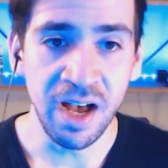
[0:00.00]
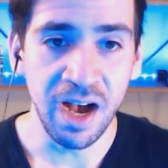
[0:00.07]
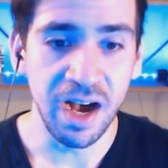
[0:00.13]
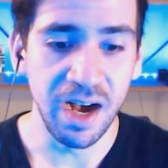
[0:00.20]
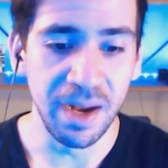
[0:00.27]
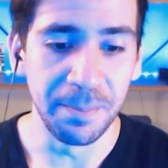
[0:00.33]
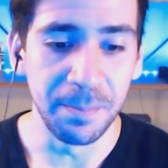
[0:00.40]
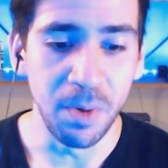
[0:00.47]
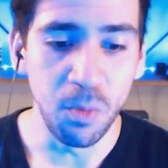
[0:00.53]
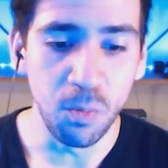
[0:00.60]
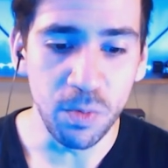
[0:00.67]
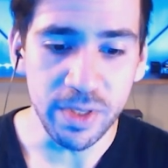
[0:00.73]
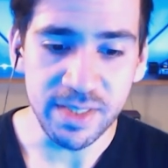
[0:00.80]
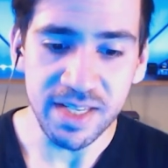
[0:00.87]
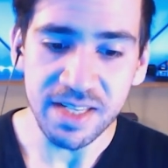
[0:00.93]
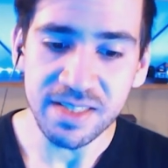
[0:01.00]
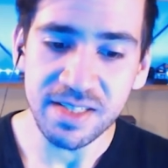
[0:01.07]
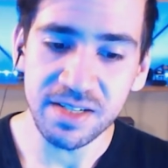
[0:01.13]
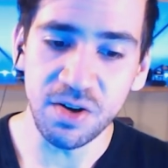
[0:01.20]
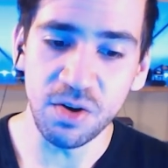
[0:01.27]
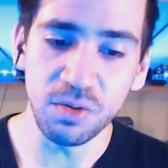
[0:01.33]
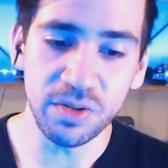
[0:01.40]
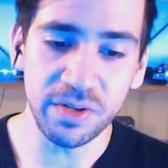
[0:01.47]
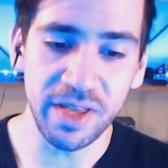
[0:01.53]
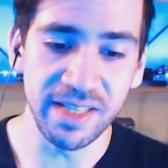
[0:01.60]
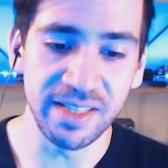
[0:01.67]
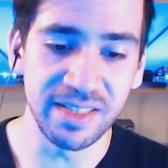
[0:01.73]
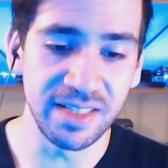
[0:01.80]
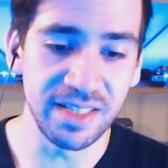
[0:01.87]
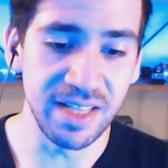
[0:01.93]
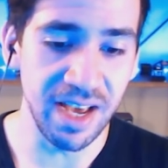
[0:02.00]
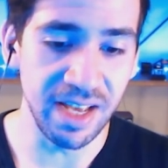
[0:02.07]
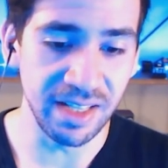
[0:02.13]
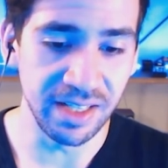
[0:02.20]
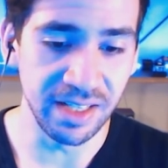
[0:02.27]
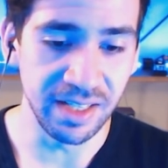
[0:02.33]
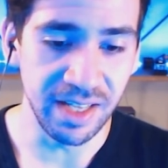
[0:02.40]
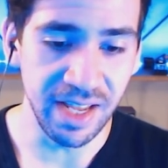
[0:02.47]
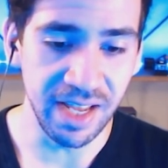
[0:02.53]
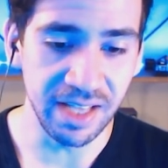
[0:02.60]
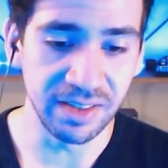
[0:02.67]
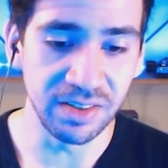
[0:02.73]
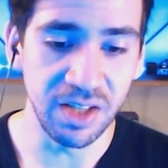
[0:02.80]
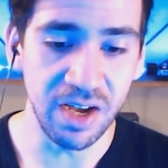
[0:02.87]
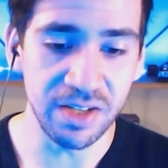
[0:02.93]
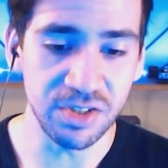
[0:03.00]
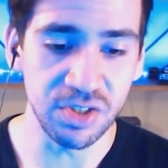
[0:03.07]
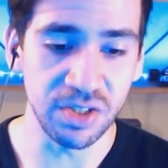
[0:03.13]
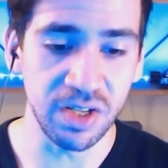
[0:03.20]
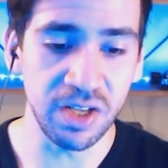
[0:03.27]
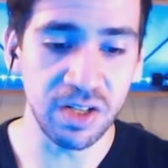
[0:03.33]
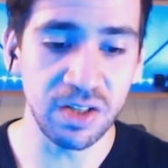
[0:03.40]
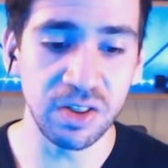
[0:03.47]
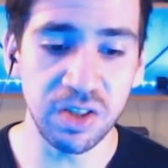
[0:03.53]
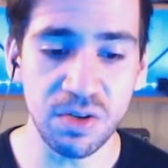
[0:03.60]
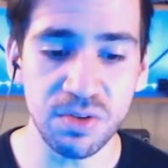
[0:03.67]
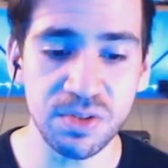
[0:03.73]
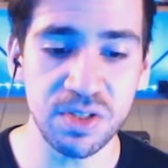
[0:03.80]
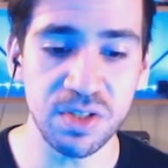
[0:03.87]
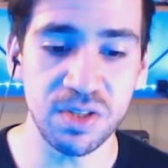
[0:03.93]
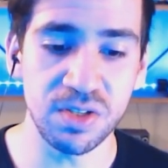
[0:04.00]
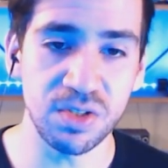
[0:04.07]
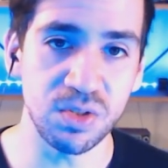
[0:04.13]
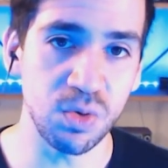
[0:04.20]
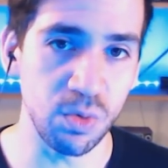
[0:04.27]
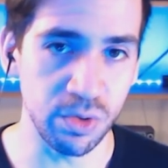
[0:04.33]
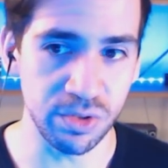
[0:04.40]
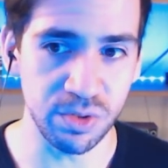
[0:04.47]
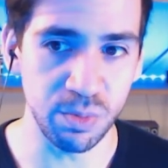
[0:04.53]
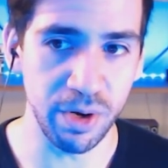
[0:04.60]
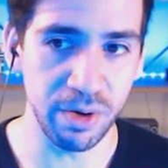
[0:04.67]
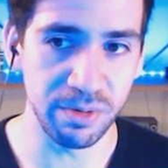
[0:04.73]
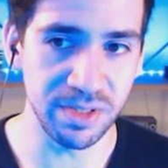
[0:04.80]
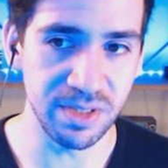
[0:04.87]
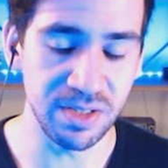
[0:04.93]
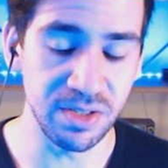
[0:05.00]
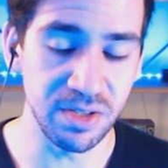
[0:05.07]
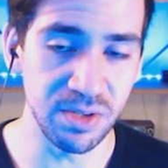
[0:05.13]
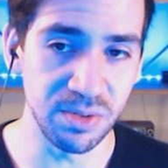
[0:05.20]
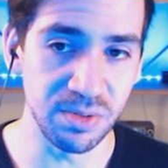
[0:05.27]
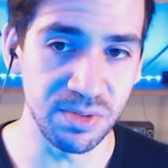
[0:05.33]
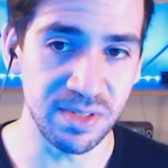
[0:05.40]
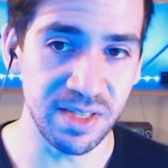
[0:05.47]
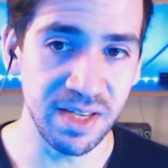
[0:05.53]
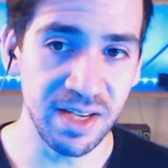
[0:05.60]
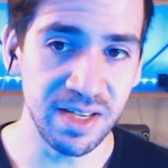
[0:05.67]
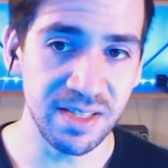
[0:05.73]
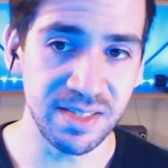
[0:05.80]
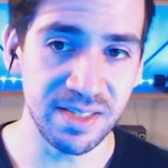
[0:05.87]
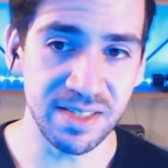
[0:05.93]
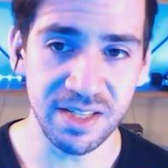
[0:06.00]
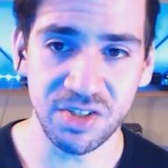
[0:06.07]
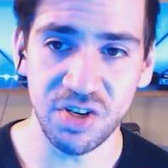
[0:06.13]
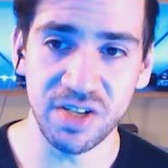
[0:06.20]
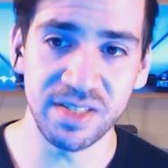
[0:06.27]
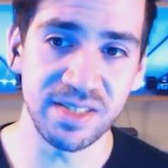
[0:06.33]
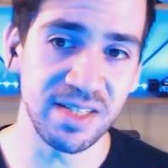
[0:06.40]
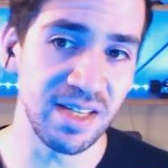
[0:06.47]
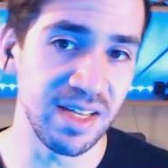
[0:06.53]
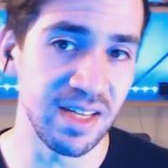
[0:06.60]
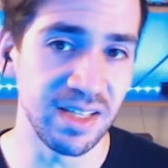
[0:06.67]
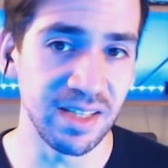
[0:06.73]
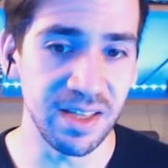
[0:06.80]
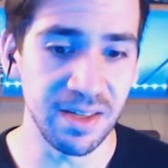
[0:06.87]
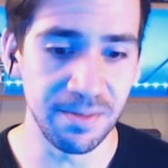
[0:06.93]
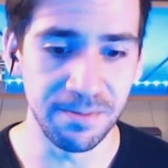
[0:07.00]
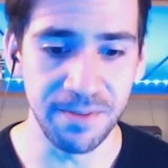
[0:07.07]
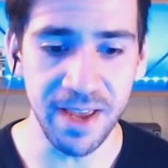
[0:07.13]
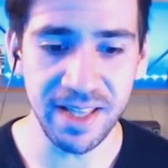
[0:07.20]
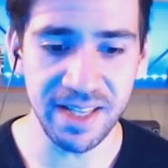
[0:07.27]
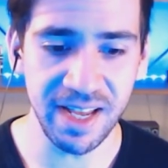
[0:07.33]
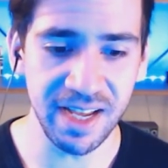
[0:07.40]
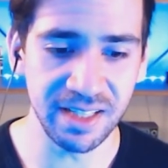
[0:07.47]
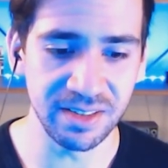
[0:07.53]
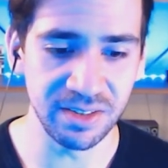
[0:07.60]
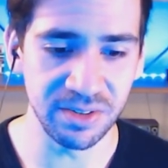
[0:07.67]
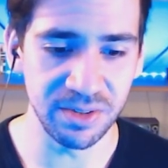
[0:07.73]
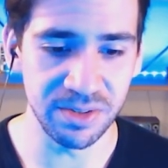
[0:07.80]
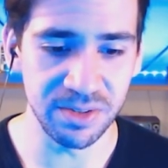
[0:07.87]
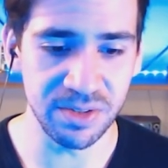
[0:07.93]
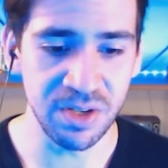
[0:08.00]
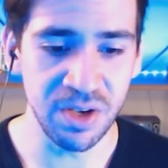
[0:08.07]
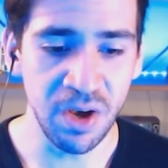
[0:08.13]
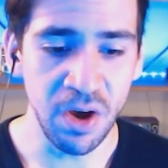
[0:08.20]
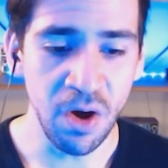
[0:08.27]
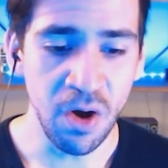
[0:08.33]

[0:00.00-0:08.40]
Um, we tend to collocate data and logic close to the source where it's used, such as in event handlers